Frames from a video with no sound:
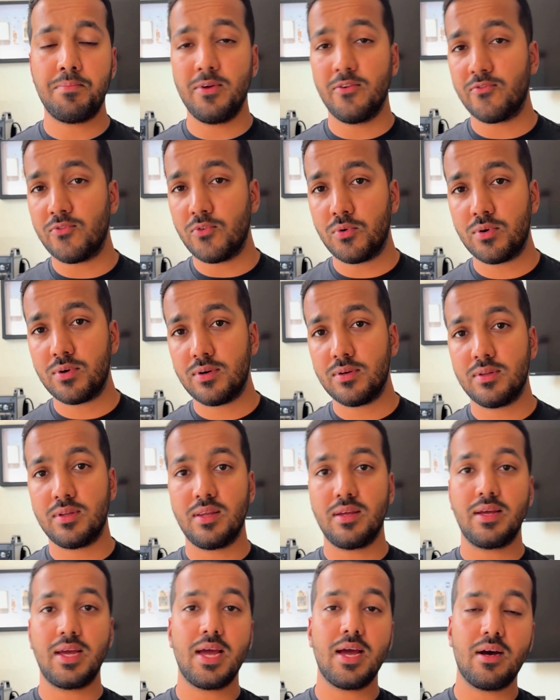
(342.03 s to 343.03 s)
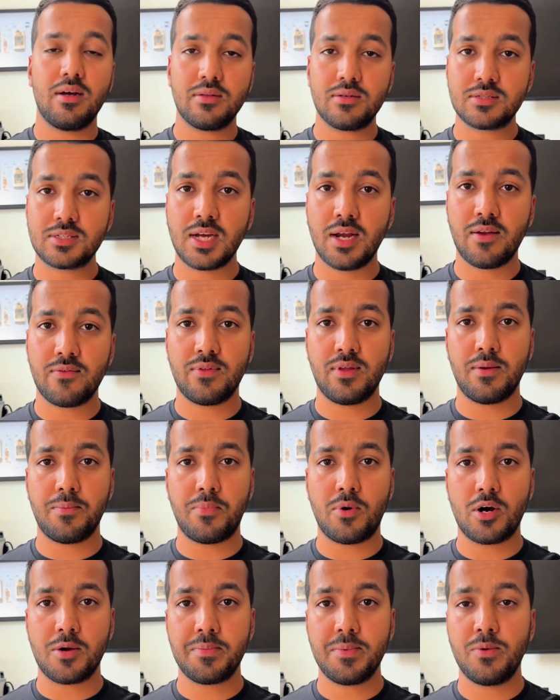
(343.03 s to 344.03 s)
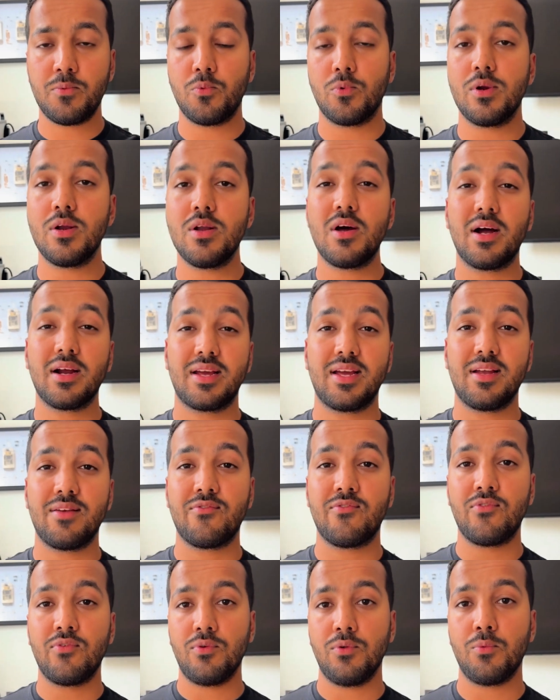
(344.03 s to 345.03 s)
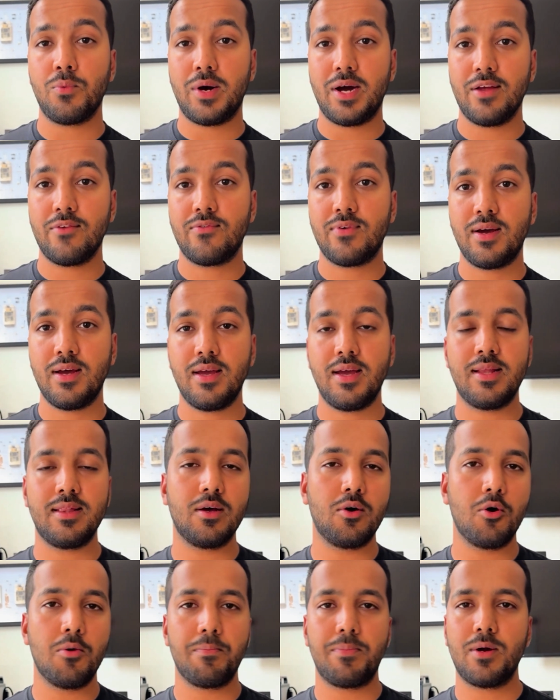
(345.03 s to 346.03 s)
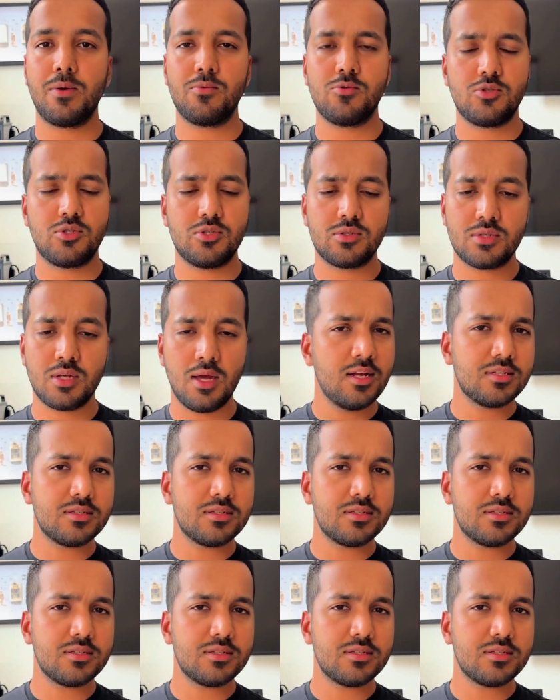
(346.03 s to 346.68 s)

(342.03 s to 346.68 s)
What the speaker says: Before, the other side of the apartment would not get full Wi-Fi and the HomePod would just say,